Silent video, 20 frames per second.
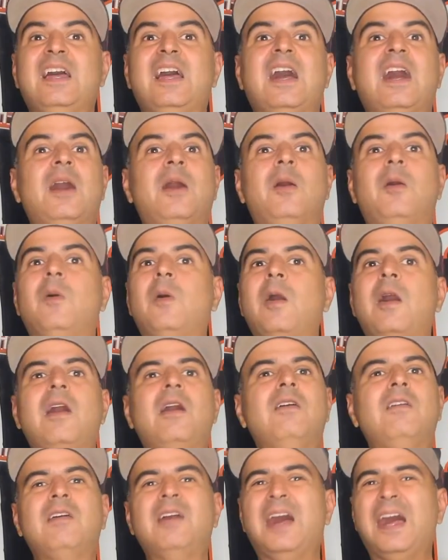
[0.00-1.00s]
Oh,
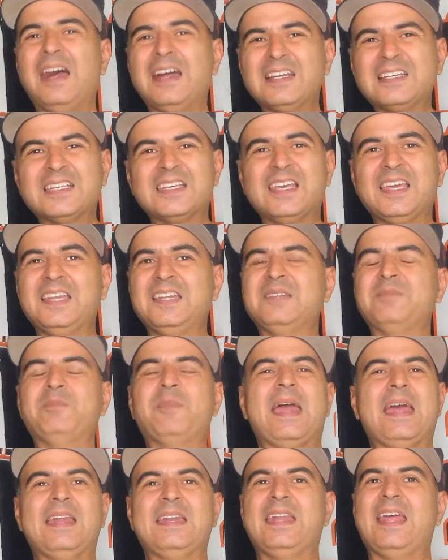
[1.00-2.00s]
how hot can
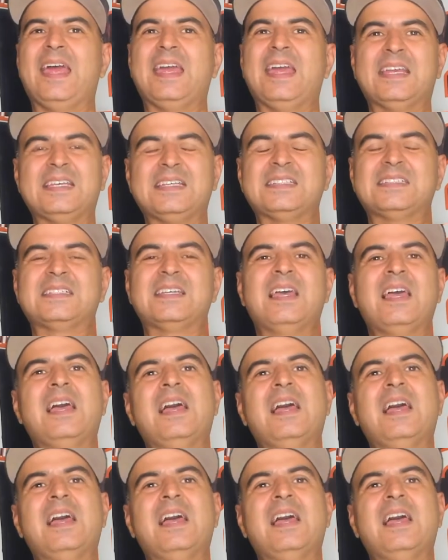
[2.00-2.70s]
Matt Nagy's